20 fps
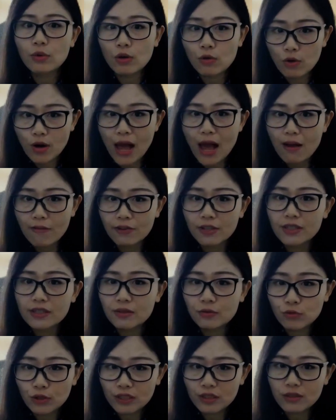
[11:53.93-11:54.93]
real-world
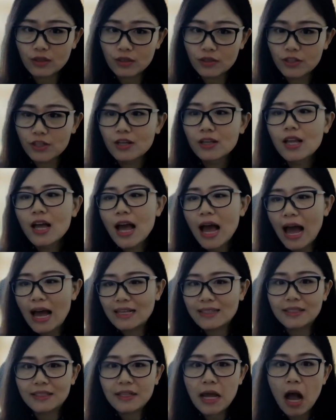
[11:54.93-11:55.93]
evidence research,
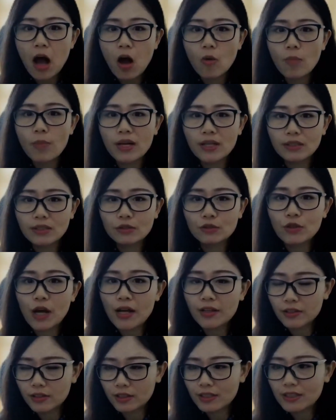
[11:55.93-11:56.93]
as it helps us to
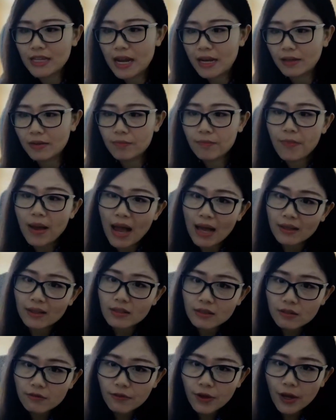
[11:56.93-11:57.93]
understand the
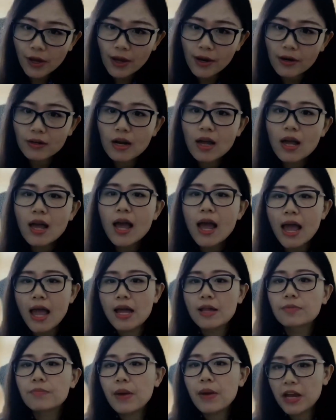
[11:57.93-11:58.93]
patterns of care
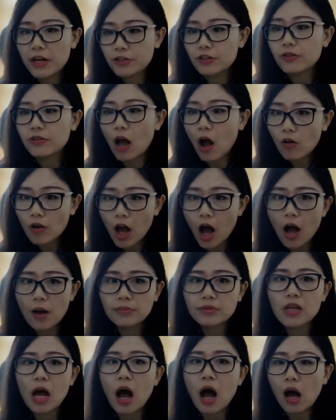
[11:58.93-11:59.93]
and patient
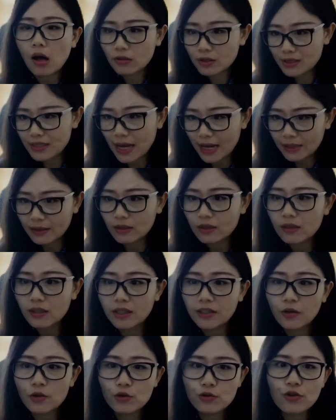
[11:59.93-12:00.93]
outcomes outside the
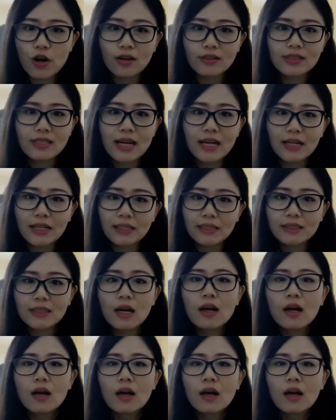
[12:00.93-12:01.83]
clinical trial settings,